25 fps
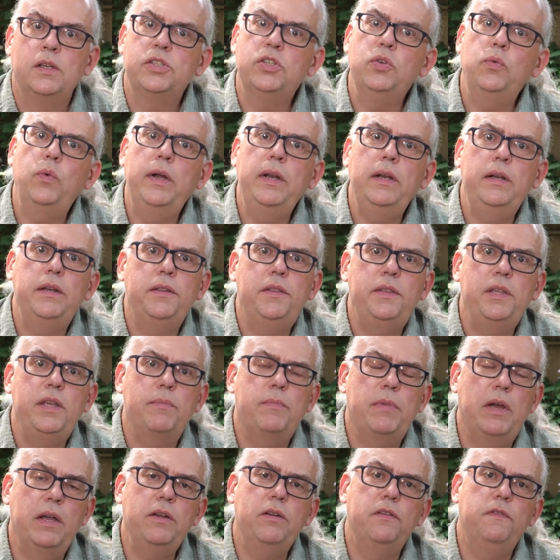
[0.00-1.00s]
So why
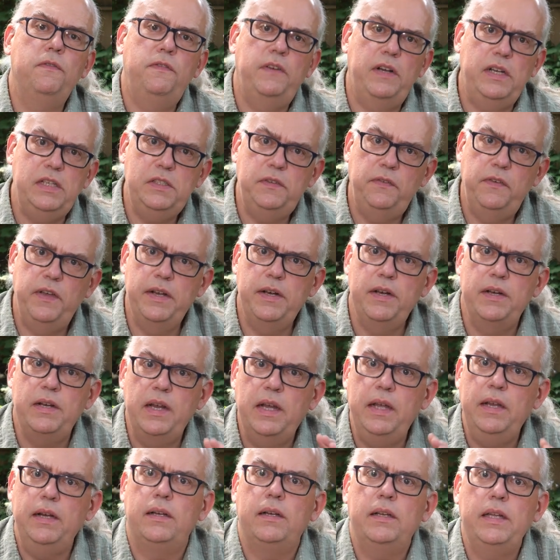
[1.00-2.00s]
lithium iron phosphate and
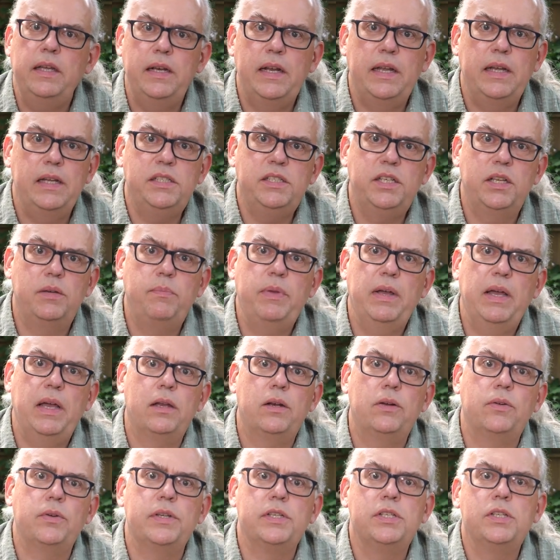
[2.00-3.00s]
not lead acid
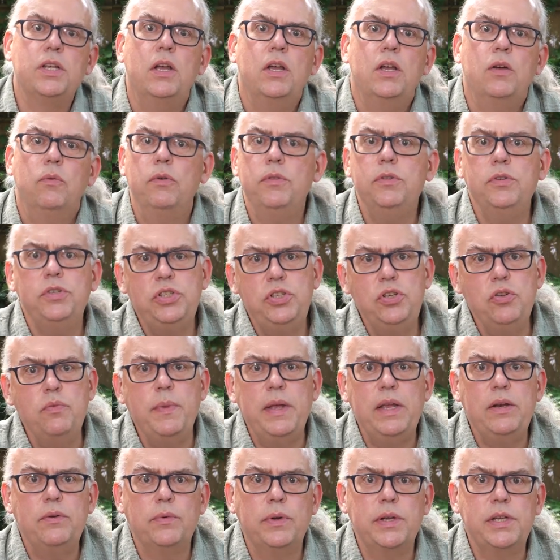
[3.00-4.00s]
batteries? Well, there's two
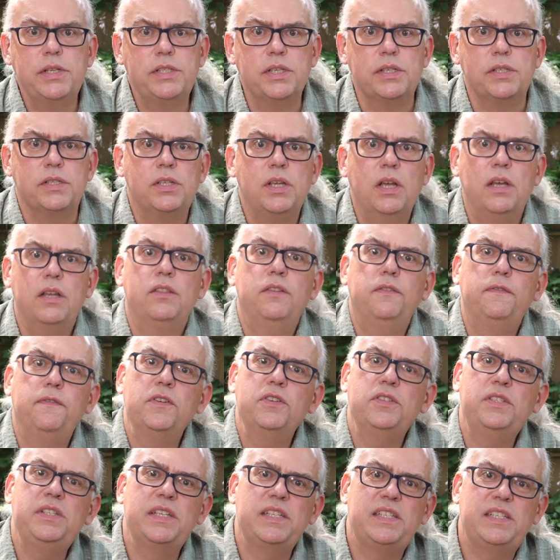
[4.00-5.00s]
main reasons. Uh, the
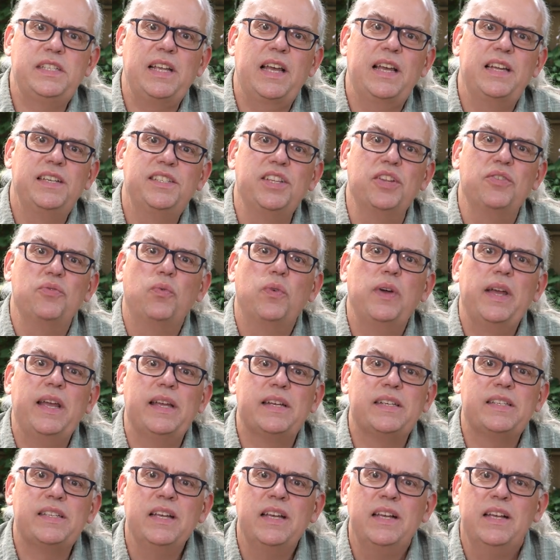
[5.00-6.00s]
first is size and
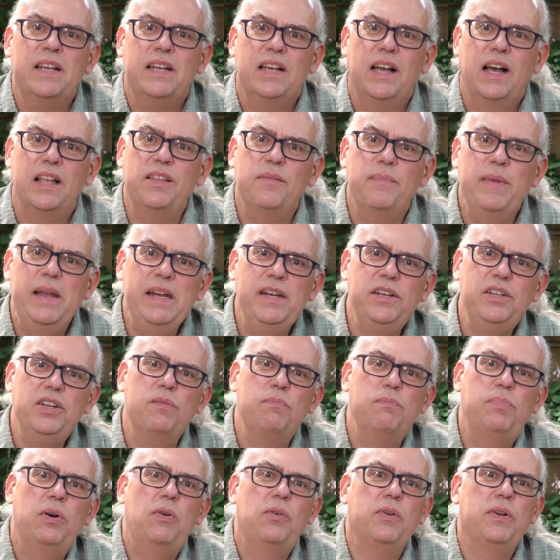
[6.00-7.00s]
weight. Uh, the main
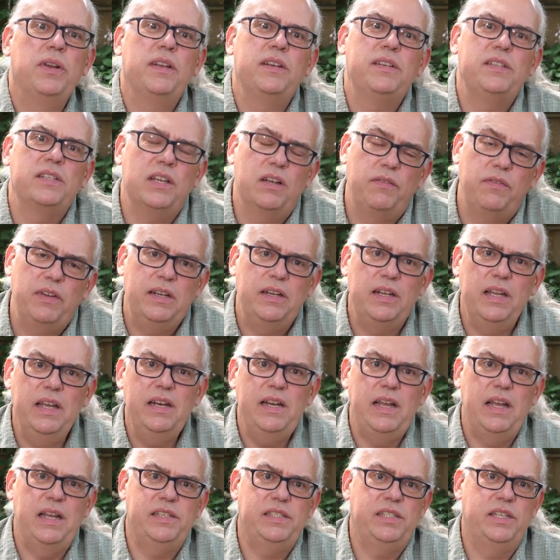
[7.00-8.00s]
component of a
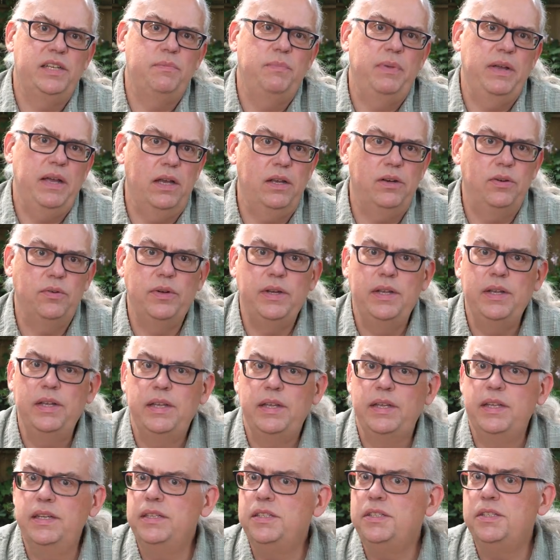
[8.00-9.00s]
lead acid battery
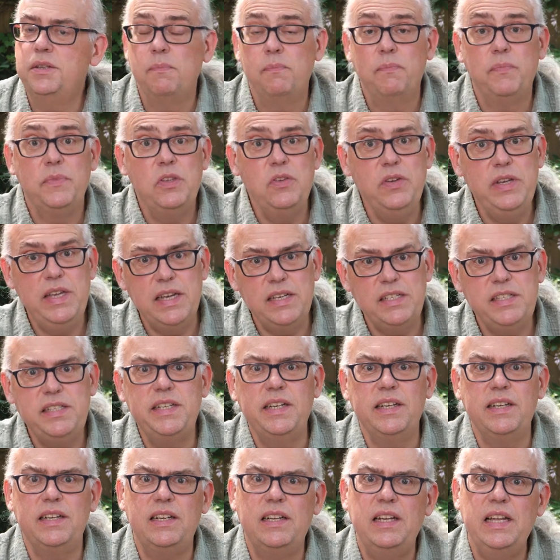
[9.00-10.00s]
is, you guessed
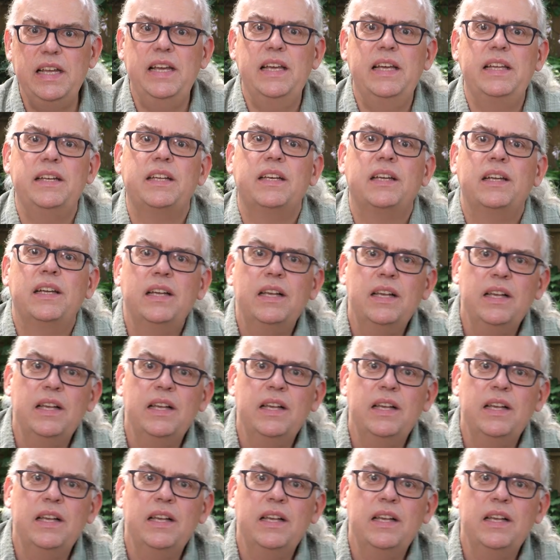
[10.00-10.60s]
it, lead.